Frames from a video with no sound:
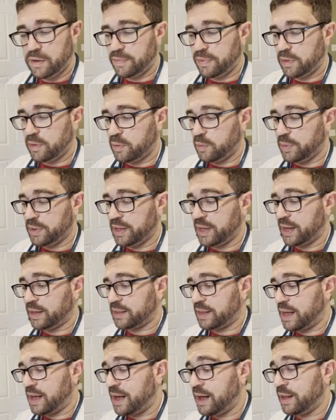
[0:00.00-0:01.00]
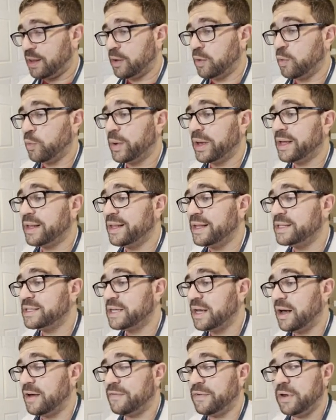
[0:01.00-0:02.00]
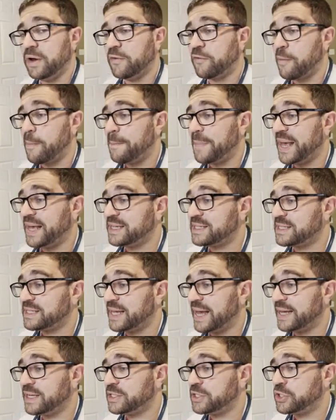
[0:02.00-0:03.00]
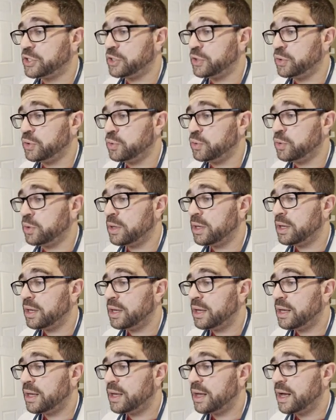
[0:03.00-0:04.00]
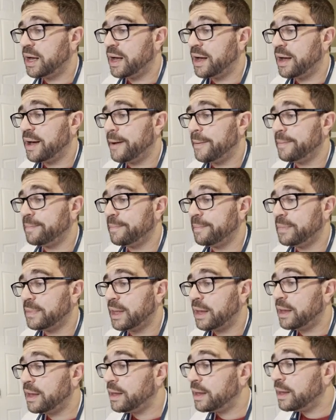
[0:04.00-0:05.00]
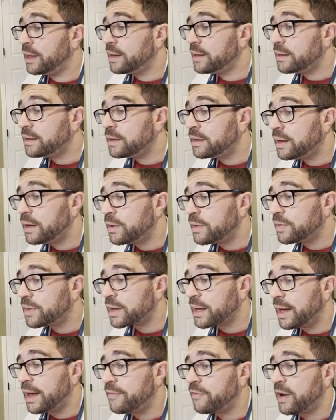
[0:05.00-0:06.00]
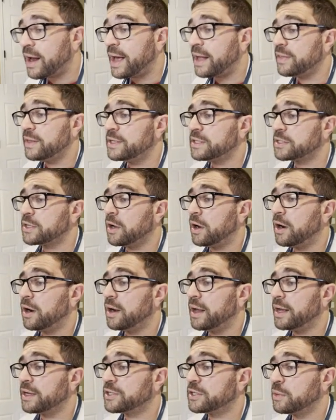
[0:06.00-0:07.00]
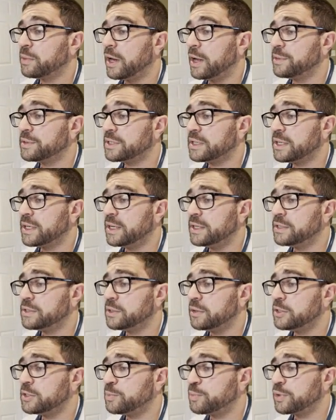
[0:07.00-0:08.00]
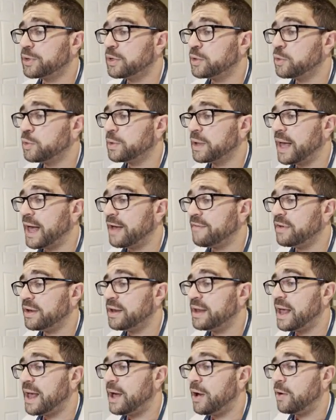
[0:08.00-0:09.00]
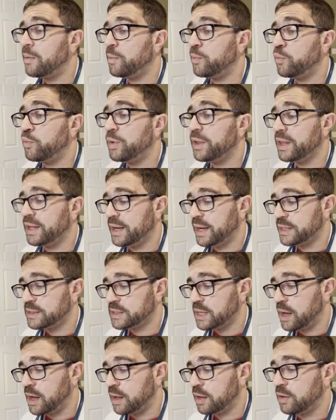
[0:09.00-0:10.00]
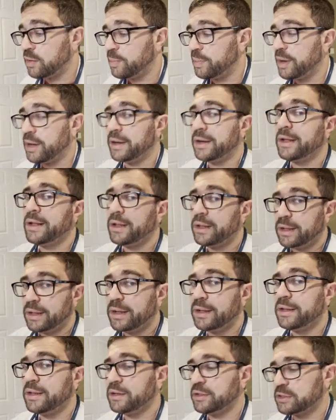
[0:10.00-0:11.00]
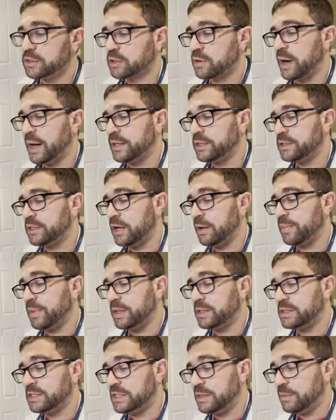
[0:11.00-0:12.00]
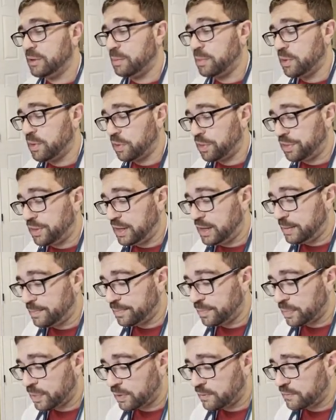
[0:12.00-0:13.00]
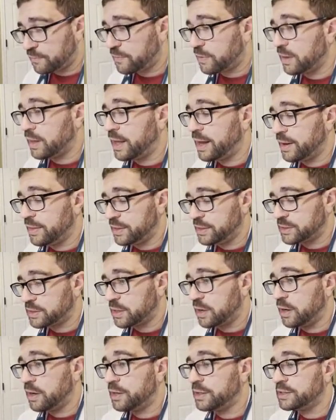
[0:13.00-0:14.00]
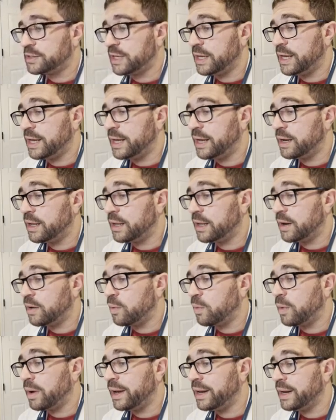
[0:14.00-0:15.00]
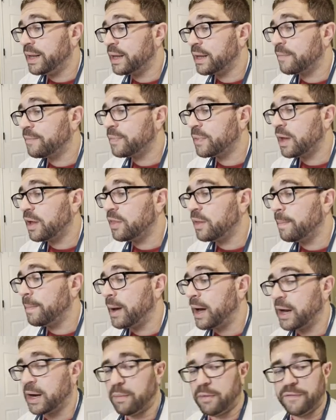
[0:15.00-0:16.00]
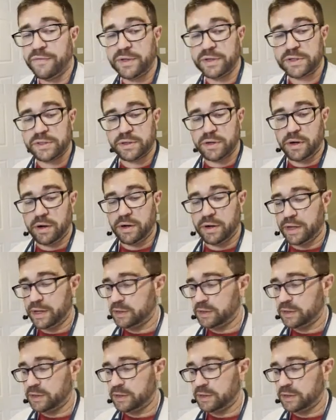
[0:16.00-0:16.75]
We got the holo Wigglytuff here from base set 2. I don't think I ever had this card actually when I was a kid, so it's pretty cool to have it now. Really nice holo, but a little scratched up. That seemed to be the theme for a lot of these cards, and a lot of whitening on the bottom of this card as